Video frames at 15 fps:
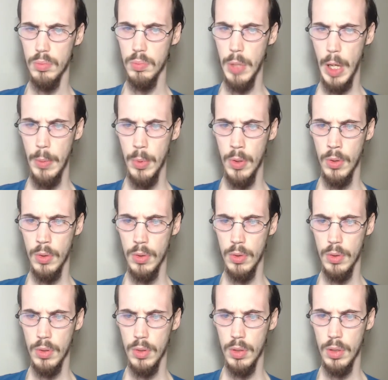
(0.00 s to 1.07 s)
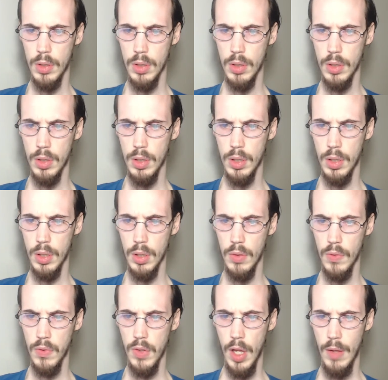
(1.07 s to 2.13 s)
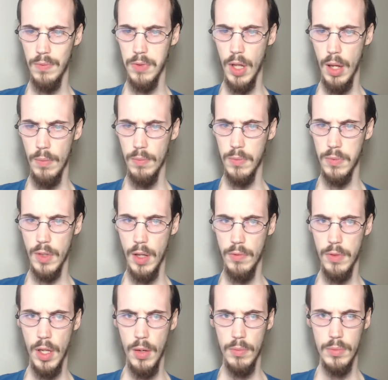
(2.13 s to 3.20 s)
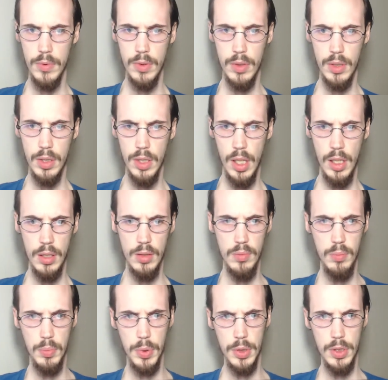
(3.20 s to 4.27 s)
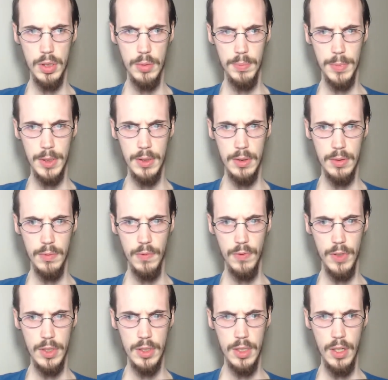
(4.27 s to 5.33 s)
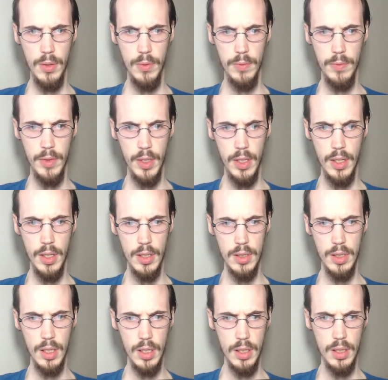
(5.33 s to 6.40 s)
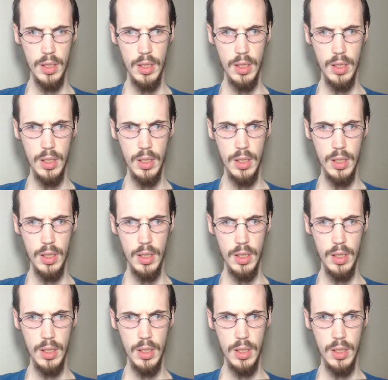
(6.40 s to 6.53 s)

paper. Flap, flap, flap, flap. Like, puts up his fist now. Like,